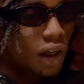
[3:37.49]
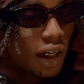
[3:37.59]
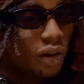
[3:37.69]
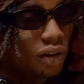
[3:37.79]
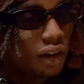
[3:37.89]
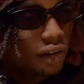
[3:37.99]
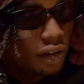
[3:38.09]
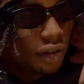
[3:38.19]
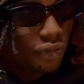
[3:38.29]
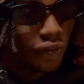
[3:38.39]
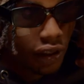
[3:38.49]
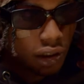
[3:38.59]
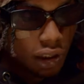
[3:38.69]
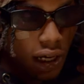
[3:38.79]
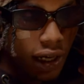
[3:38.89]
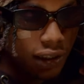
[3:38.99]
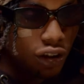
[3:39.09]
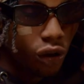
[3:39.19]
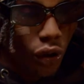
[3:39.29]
I lost a friend, and